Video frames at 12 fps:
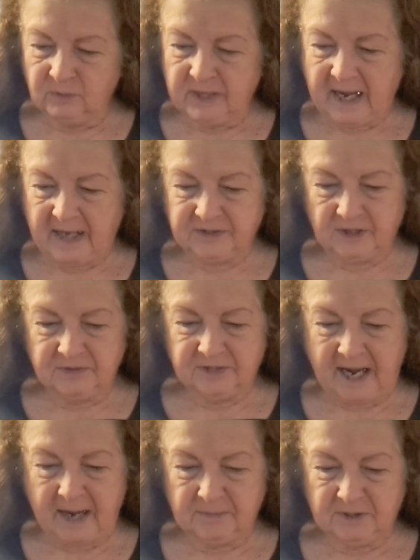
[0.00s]
we had no
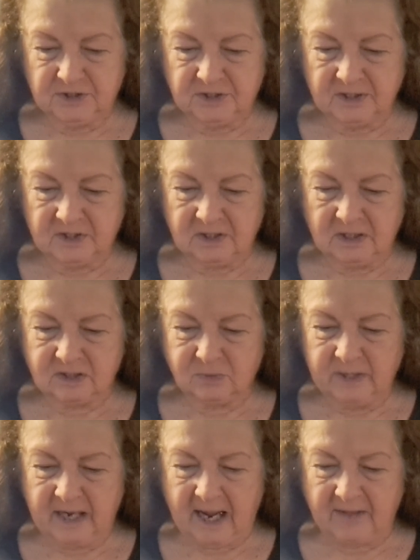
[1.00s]
damage. Since
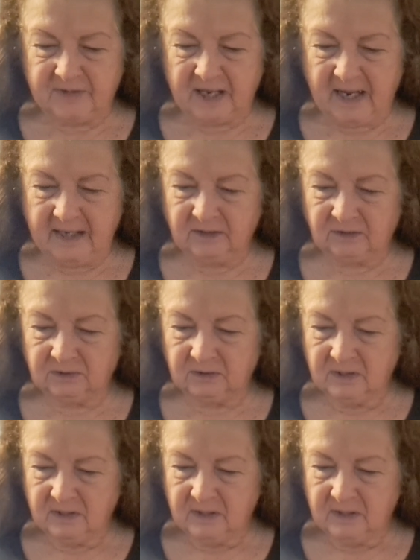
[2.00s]
we had the hail